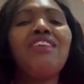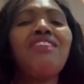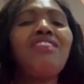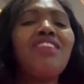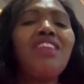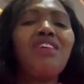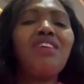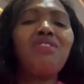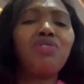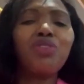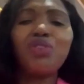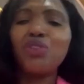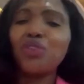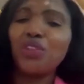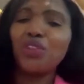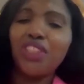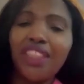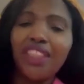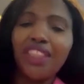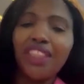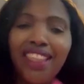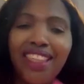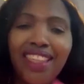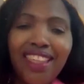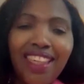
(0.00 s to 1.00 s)
the
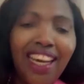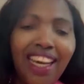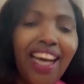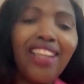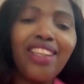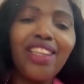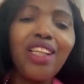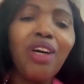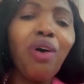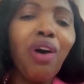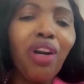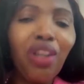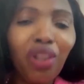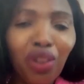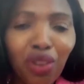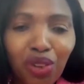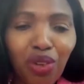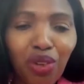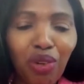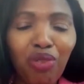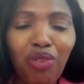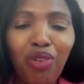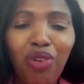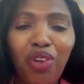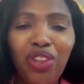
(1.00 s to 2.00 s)
fruits and a
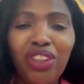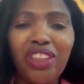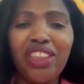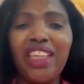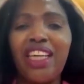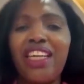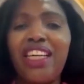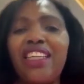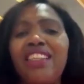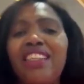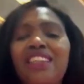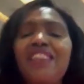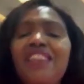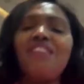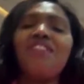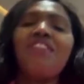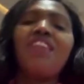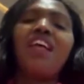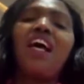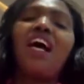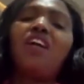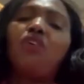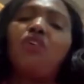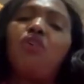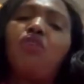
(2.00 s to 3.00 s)
lot of water.
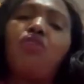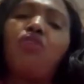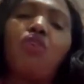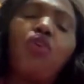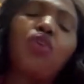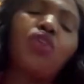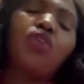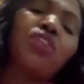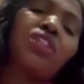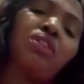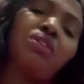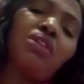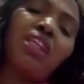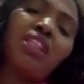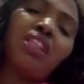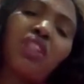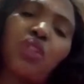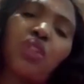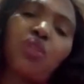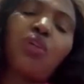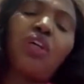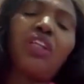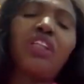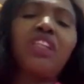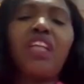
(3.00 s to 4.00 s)
And of course,
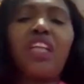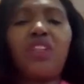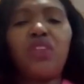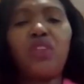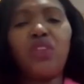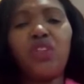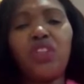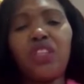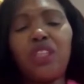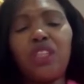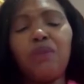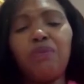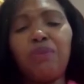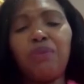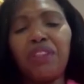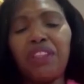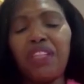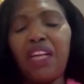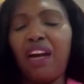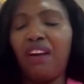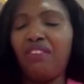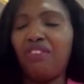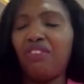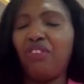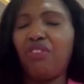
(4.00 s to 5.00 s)
ensuring that you sleep
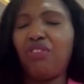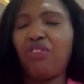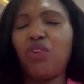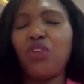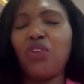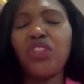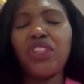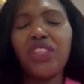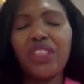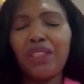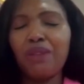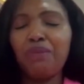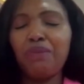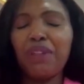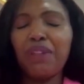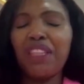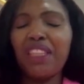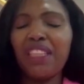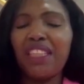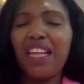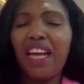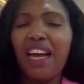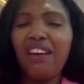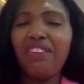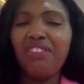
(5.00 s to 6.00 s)
enough. Of course, sleeping
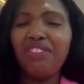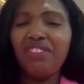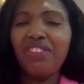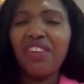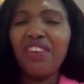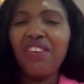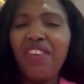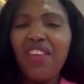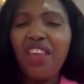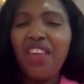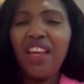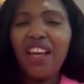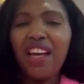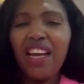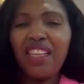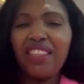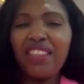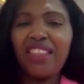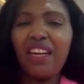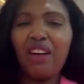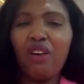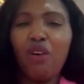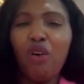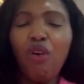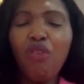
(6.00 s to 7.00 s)
enough as
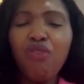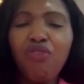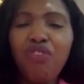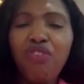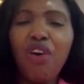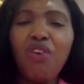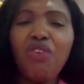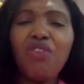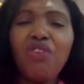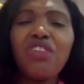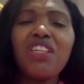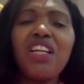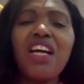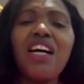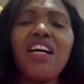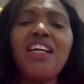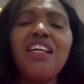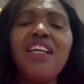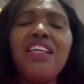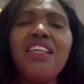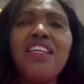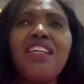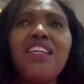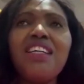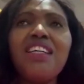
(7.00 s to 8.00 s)
a co-founder
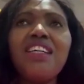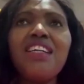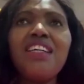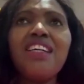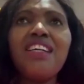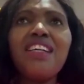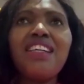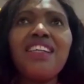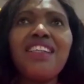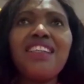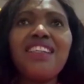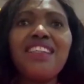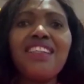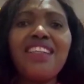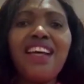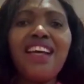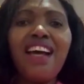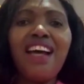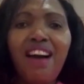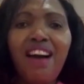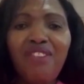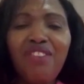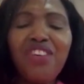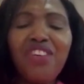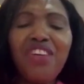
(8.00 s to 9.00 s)
and
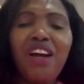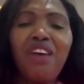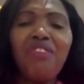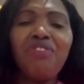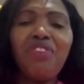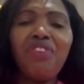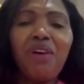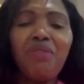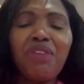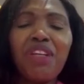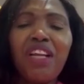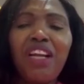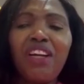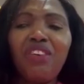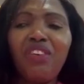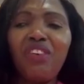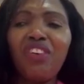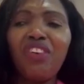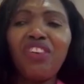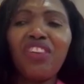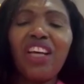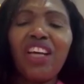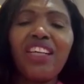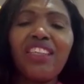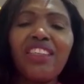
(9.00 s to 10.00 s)
having a family and
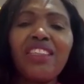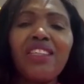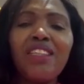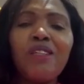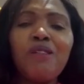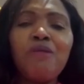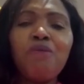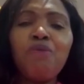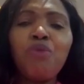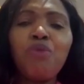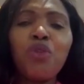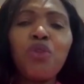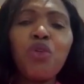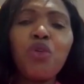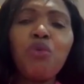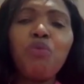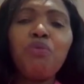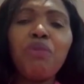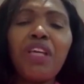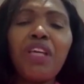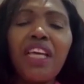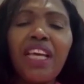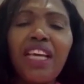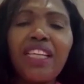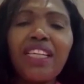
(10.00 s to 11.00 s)
all that, you
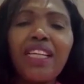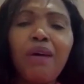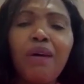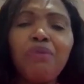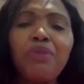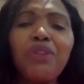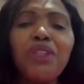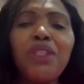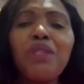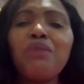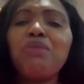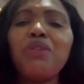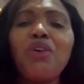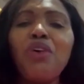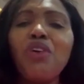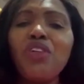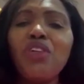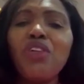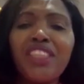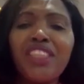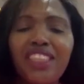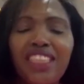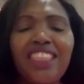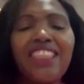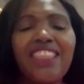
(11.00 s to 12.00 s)
may end up sleeping
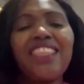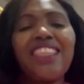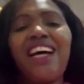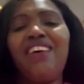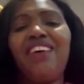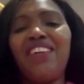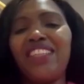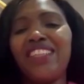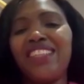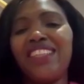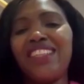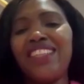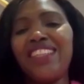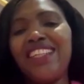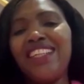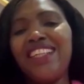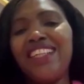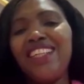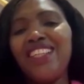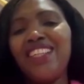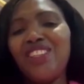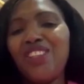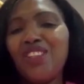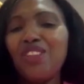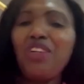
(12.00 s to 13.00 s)
only 6 hours.
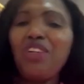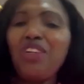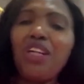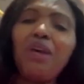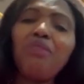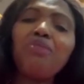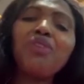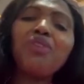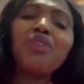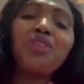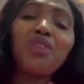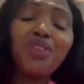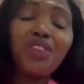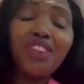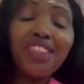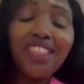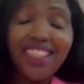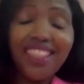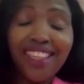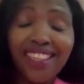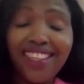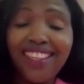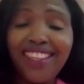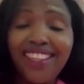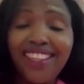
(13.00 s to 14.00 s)
So even up to today,